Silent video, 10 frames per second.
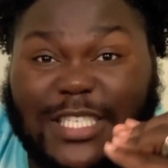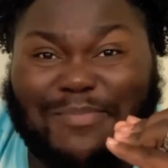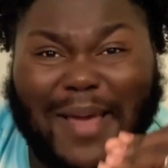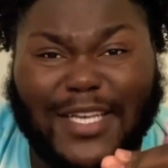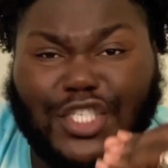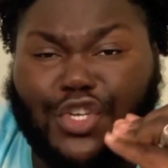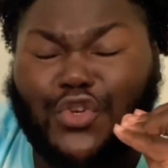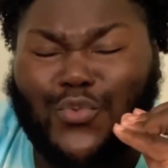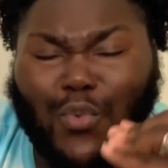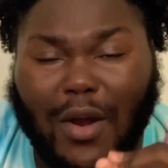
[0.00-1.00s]
make sure you
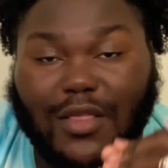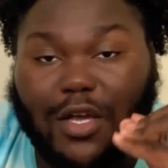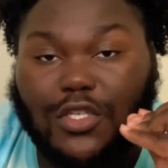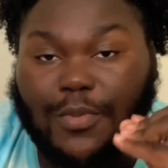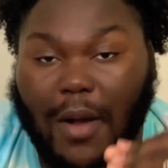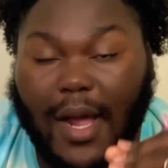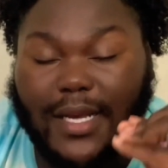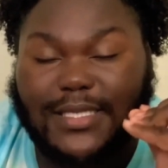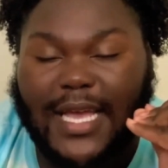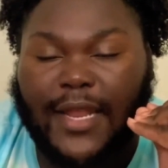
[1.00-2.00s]
work those
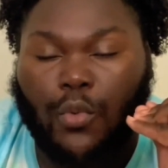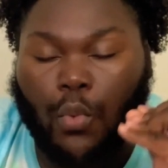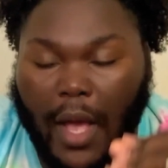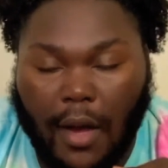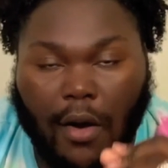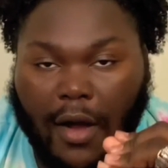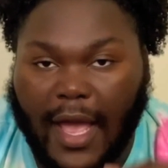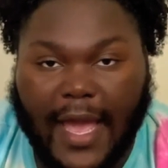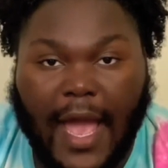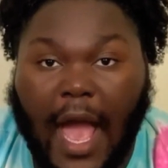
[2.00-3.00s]
products in well,
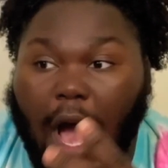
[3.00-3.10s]
okay?